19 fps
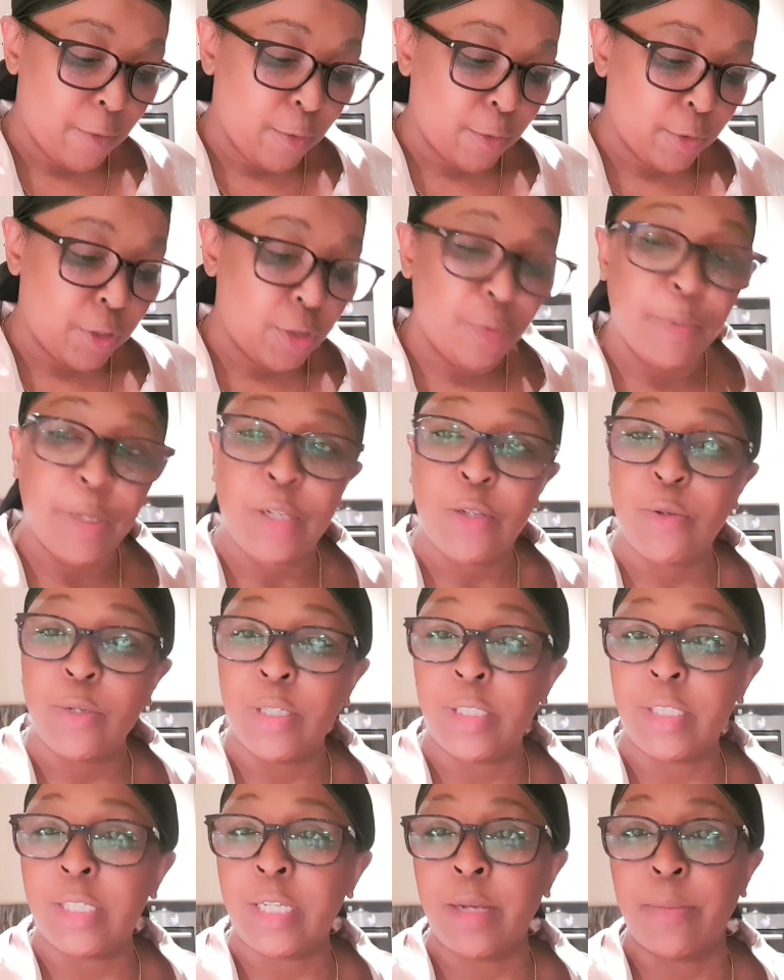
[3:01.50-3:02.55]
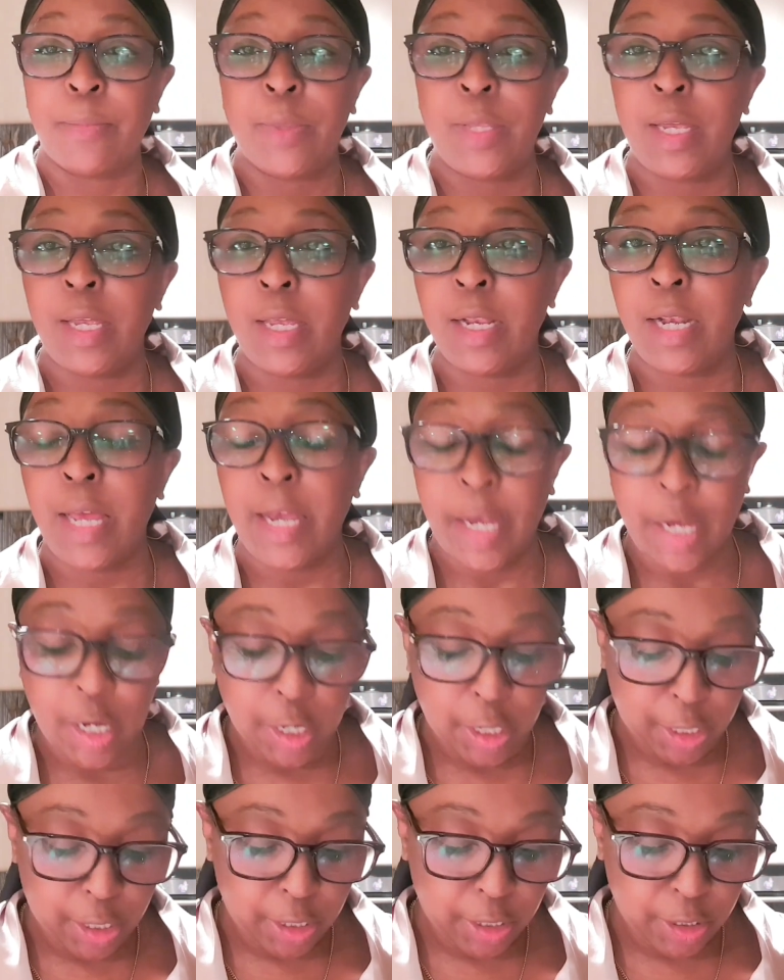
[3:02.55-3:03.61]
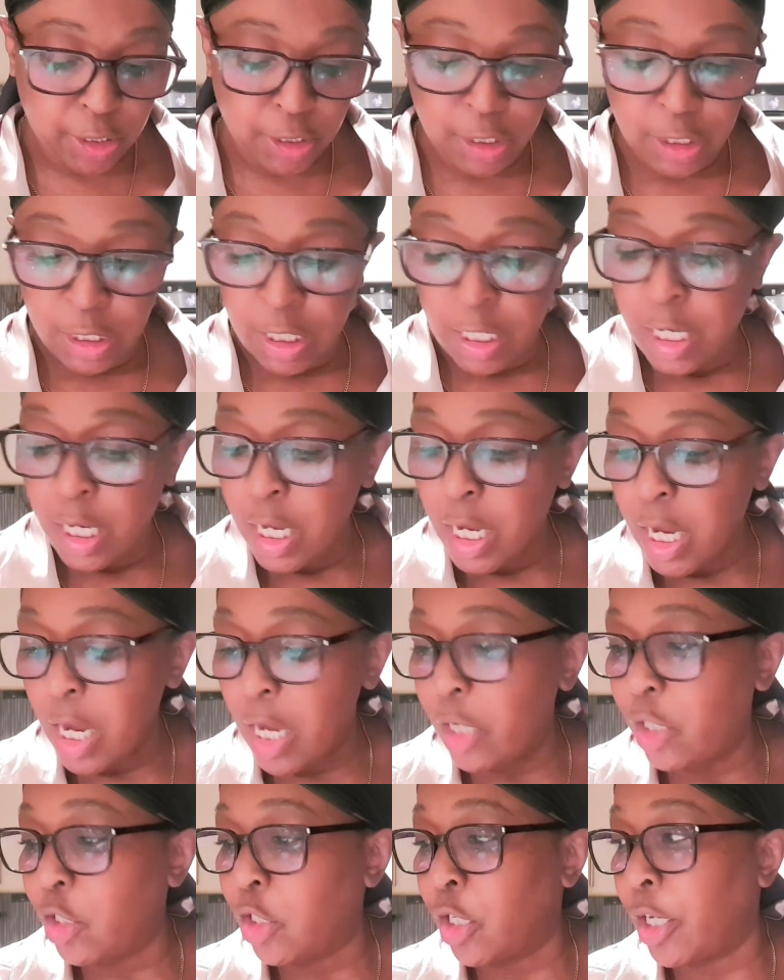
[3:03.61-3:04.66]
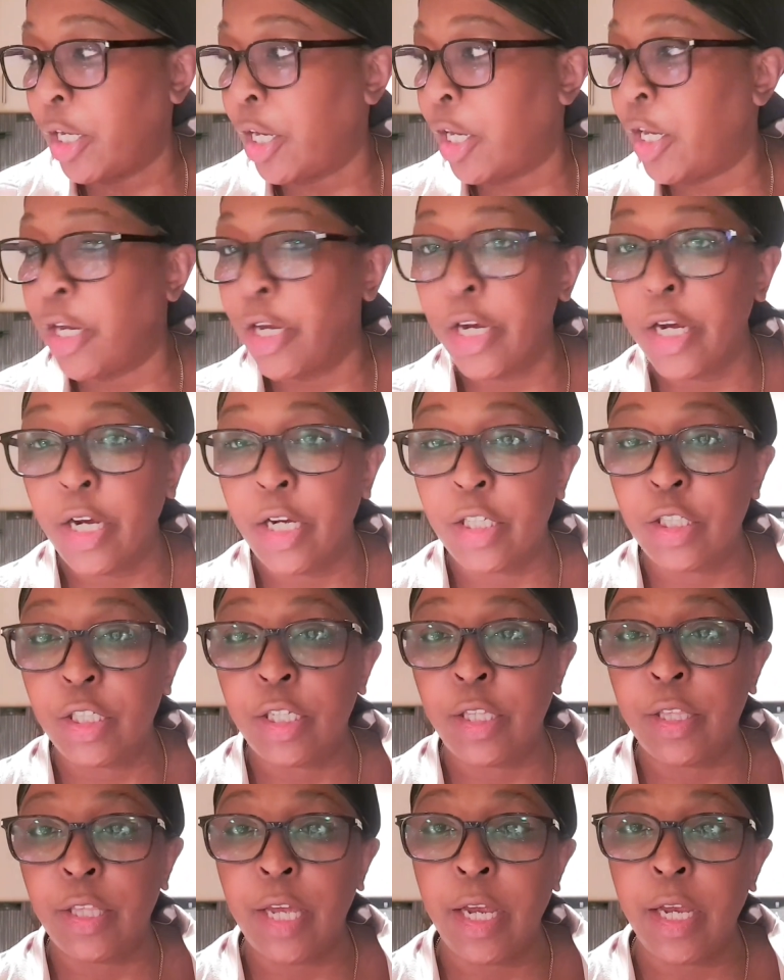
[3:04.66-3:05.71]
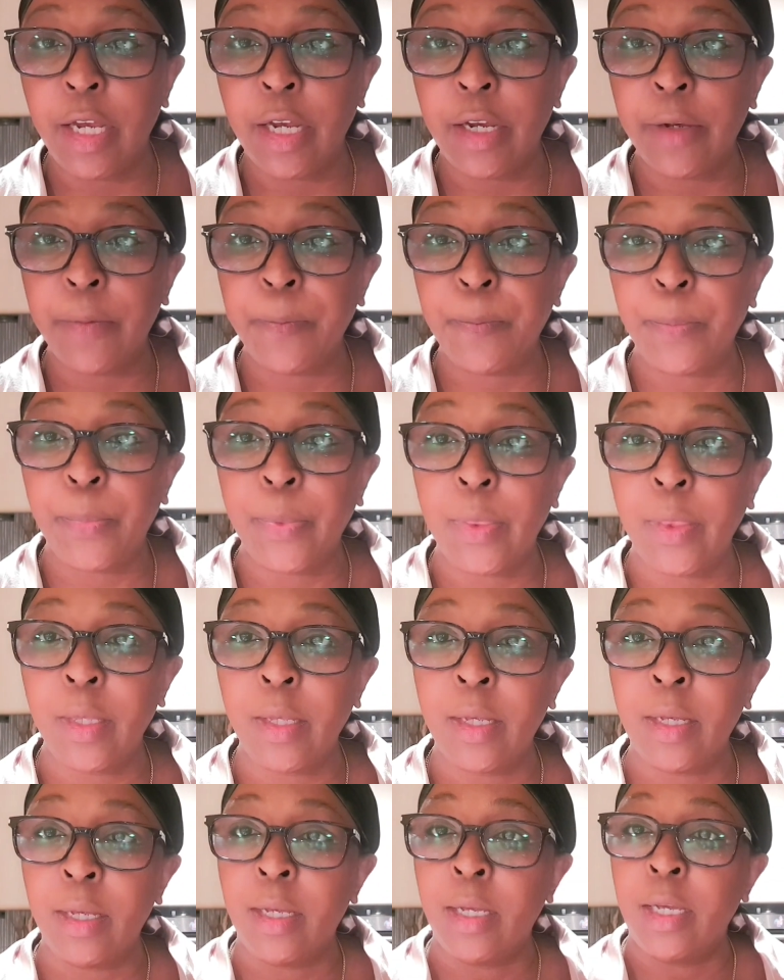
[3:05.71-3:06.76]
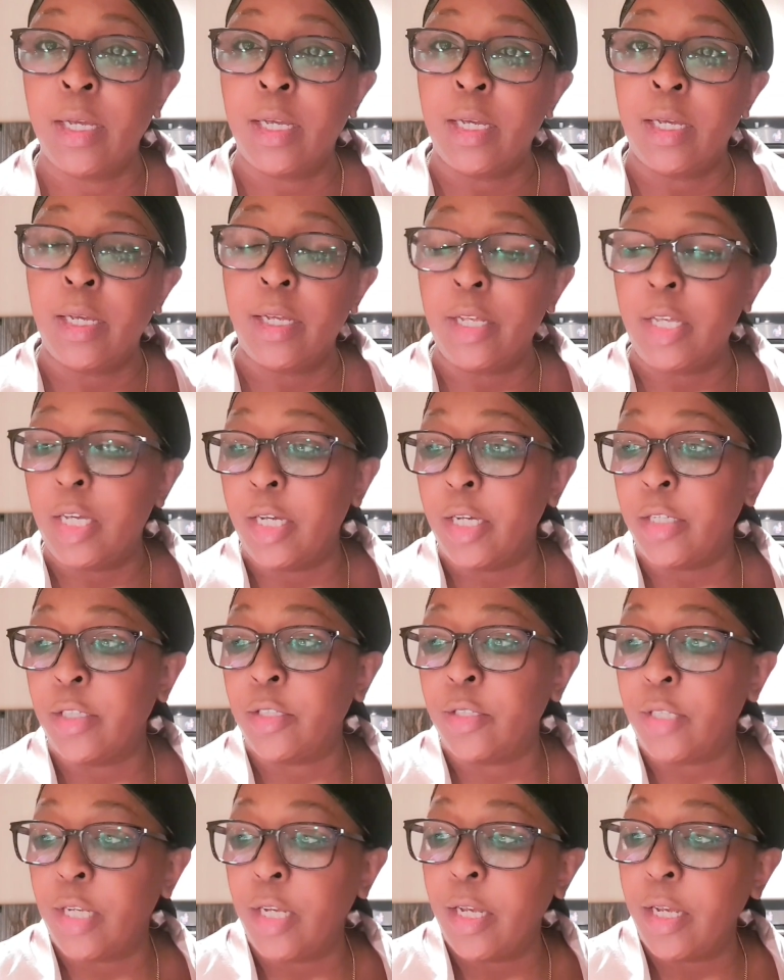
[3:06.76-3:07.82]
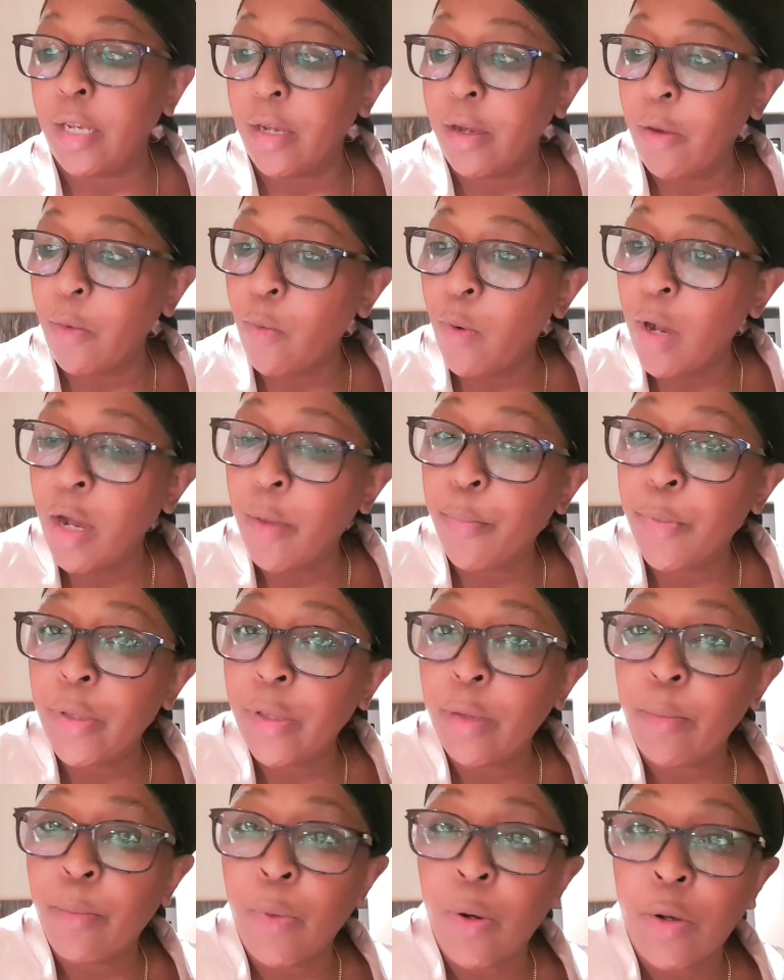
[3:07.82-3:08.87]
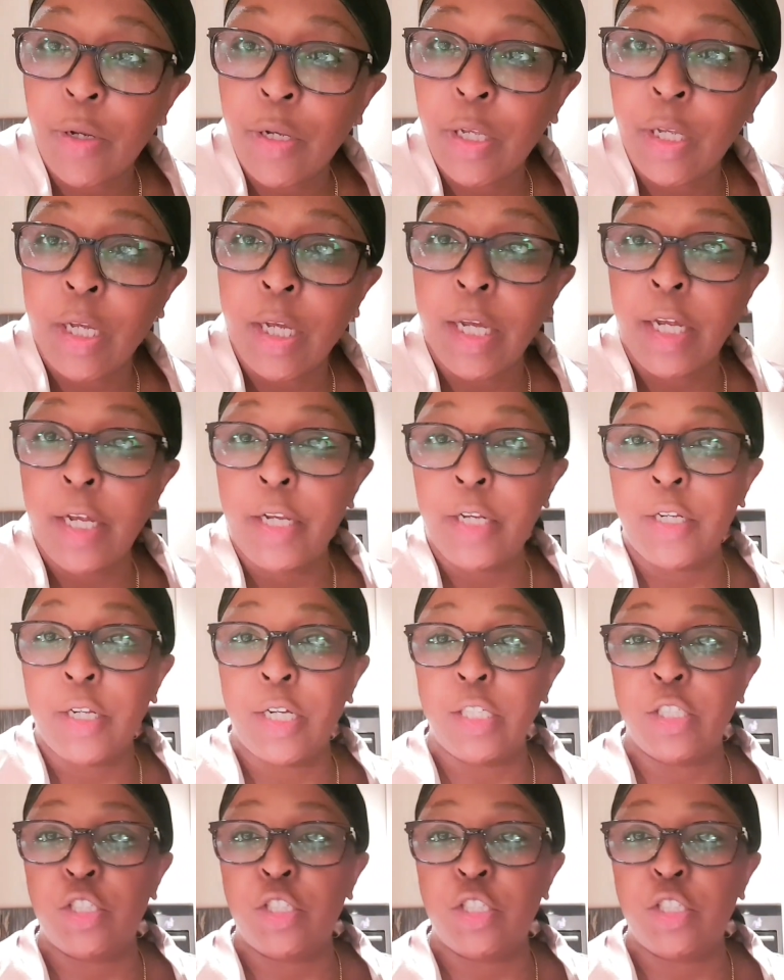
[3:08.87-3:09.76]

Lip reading: always to be doing something like action here, action there. Yeah, today I woke up in the morning and